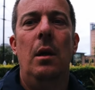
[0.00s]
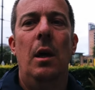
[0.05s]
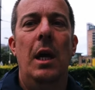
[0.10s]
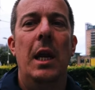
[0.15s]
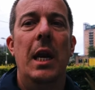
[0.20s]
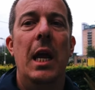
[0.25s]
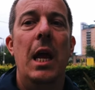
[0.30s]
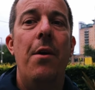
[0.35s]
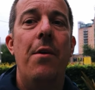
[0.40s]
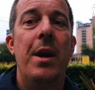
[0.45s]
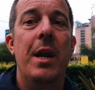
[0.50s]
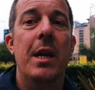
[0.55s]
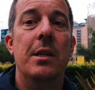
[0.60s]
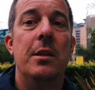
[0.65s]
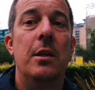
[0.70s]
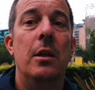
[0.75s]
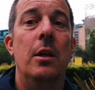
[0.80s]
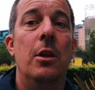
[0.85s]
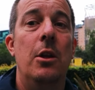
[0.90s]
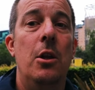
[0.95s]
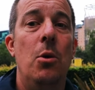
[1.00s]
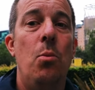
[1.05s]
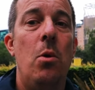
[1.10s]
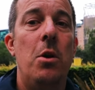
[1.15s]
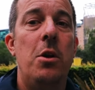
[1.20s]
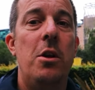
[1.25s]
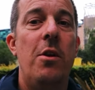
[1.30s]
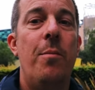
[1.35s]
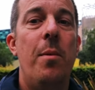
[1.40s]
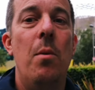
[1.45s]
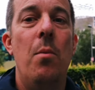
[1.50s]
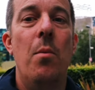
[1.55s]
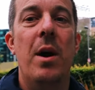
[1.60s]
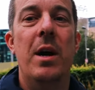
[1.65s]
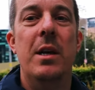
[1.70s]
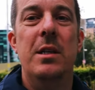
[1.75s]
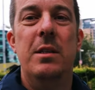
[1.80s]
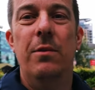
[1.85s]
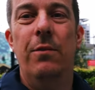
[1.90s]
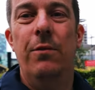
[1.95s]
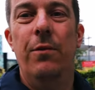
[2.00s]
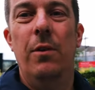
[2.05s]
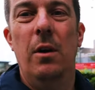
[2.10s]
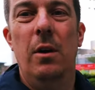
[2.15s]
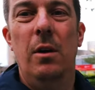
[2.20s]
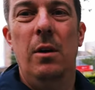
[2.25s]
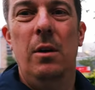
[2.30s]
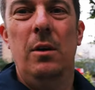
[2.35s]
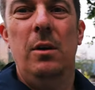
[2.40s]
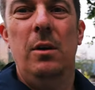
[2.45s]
And here it is, the one you've been waiting for,